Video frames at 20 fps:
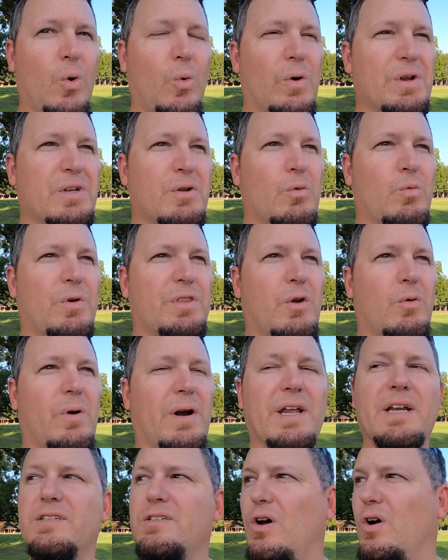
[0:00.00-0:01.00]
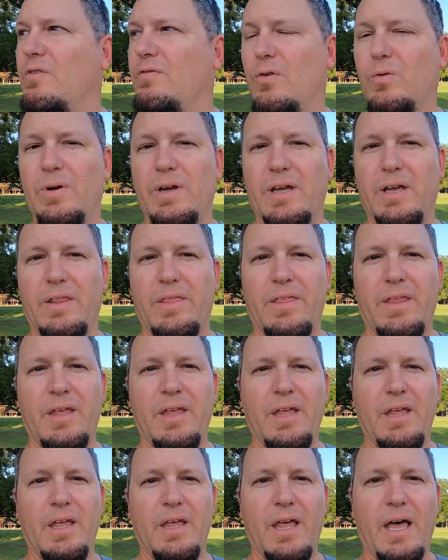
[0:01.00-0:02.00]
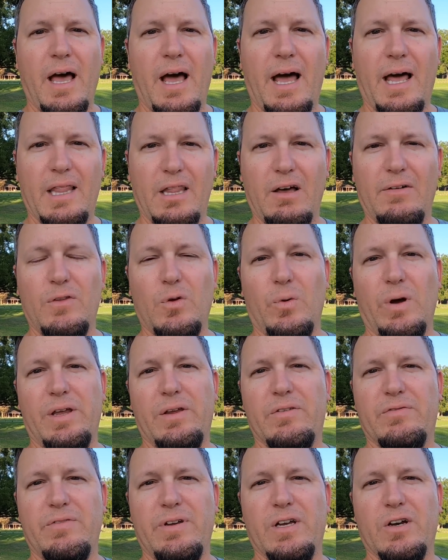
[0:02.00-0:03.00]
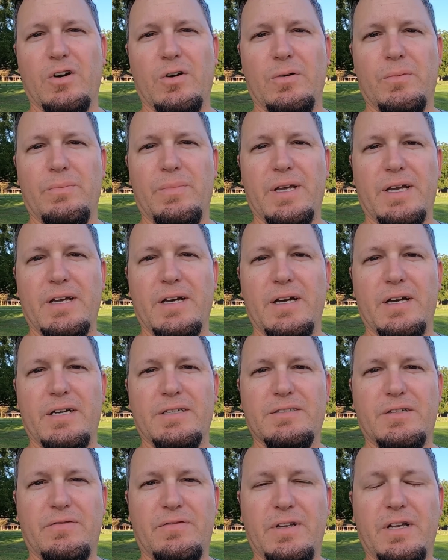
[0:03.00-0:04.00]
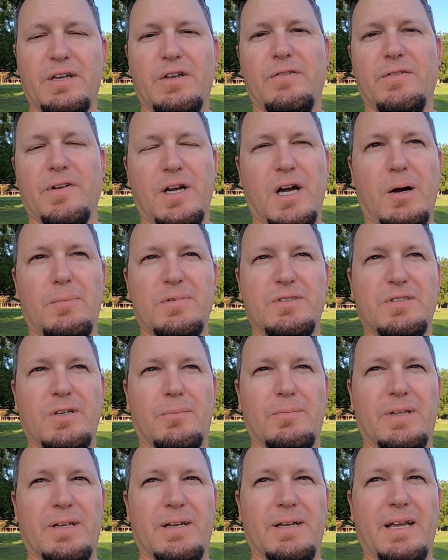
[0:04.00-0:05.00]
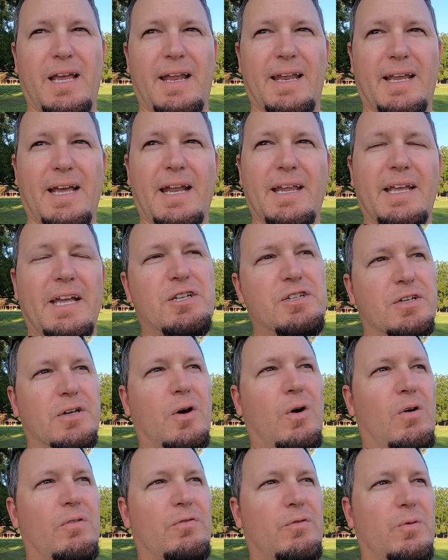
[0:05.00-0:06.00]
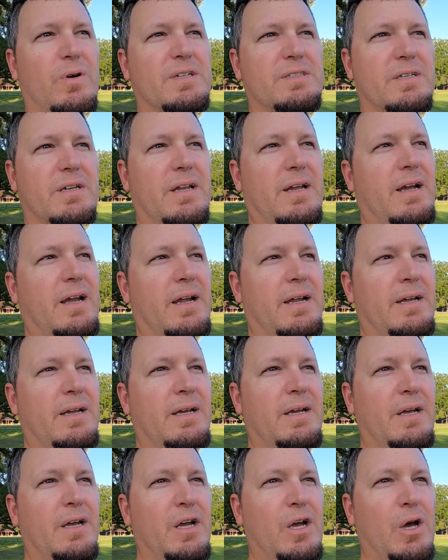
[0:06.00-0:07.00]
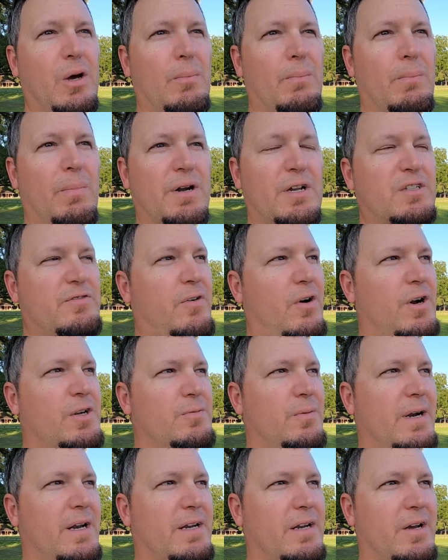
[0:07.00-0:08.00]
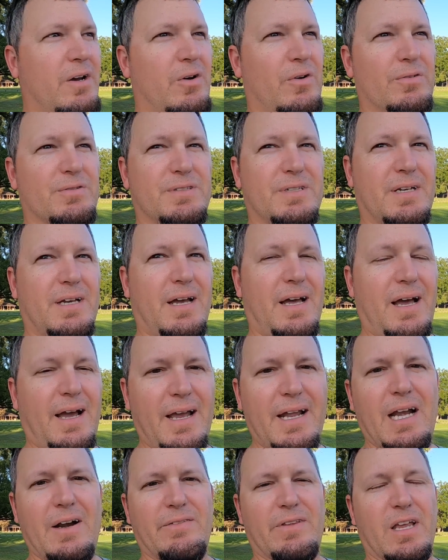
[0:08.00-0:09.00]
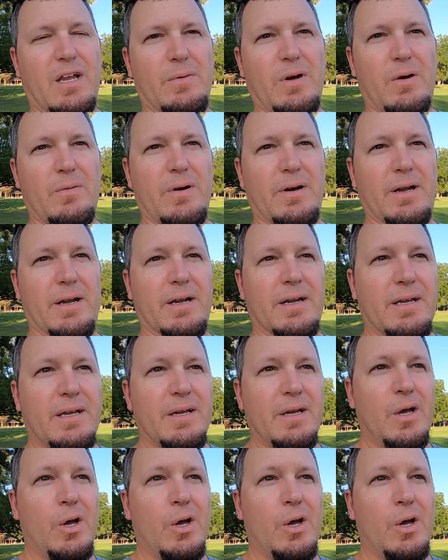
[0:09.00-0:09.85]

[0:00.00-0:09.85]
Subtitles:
When the running's over with, I love the way you feel because you feel like you've accomplished something and it kind of gets you going for the rest of the day. But as far as running goes, I hate everything about running.